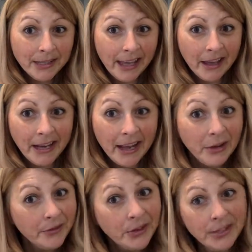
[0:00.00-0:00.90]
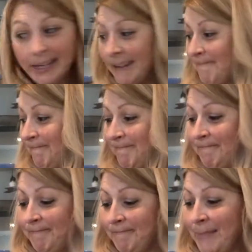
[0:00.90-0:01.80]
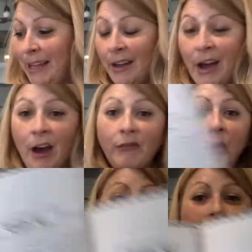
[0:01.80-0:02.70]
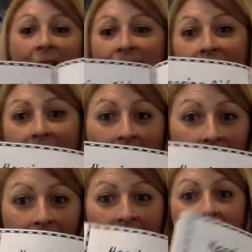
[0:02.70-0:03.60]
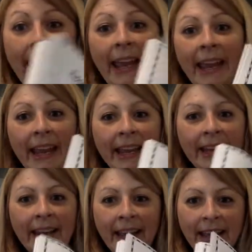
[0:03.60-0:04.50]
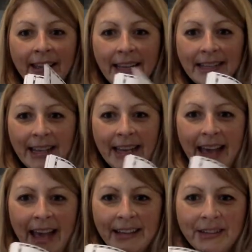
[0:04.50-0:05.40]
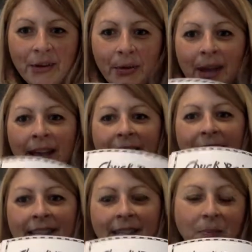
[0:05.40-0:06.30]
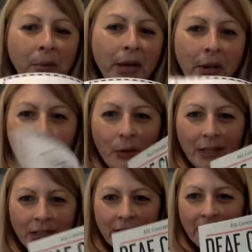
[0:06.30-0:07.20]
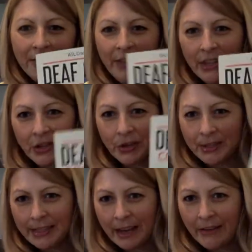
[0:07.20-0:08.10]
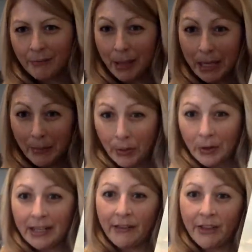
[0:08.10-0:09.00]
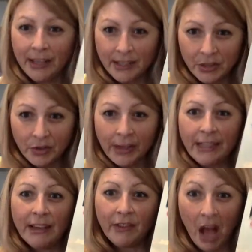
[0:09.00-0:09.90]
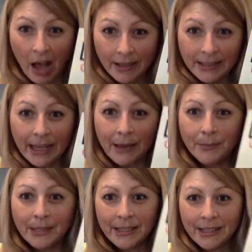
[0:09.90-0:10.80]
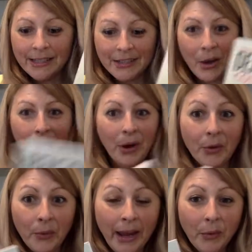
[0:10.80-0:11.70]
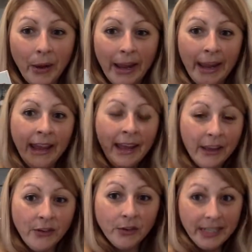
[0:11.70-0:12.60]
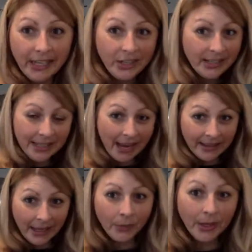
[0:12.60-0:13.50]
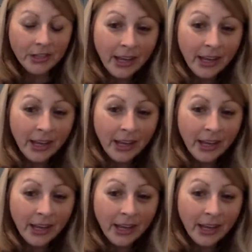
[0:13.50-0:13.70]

at Gallaudet University? Of course, we have like hearing aid and things like that. So this is pretty cool. It just features deaf people, deaf history, deaf concepts. So a great way, if you're teaching sign language,